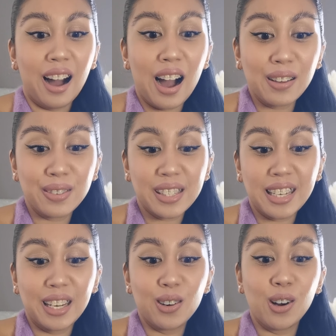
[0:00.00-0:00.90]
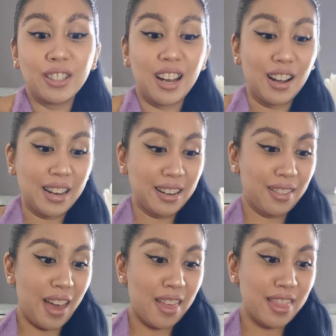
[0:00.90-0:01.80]
I've seen online
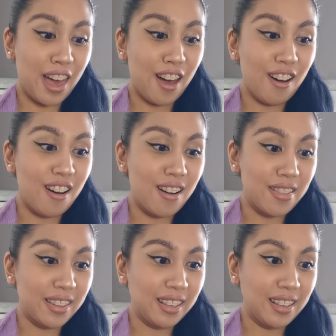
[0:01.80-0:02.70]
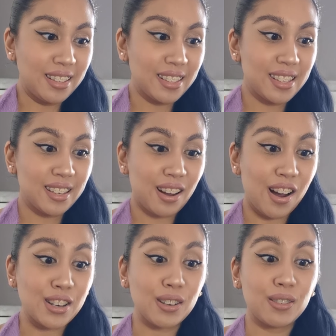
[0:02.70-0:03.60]
that there are these
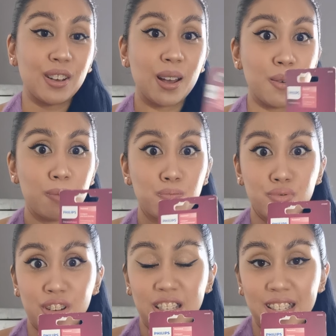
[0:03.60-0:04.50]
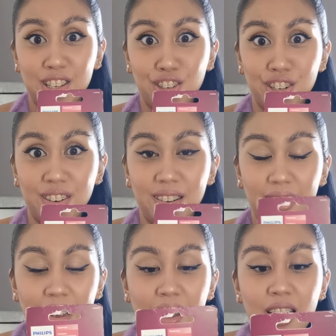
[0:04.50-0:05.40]
kind of precision
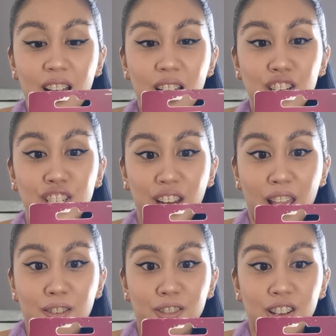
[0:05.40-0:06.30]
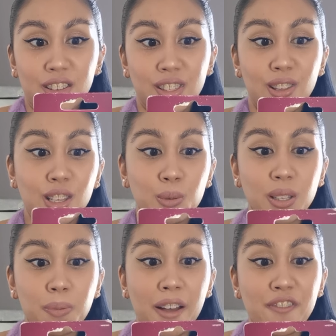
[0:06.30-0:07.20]
shavers. So this
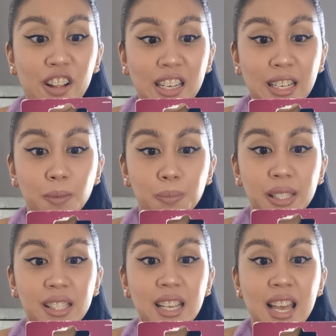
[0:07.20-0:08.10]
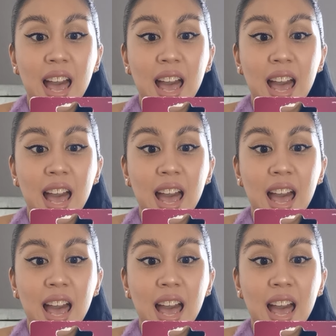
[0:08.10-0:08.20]
one's by Philips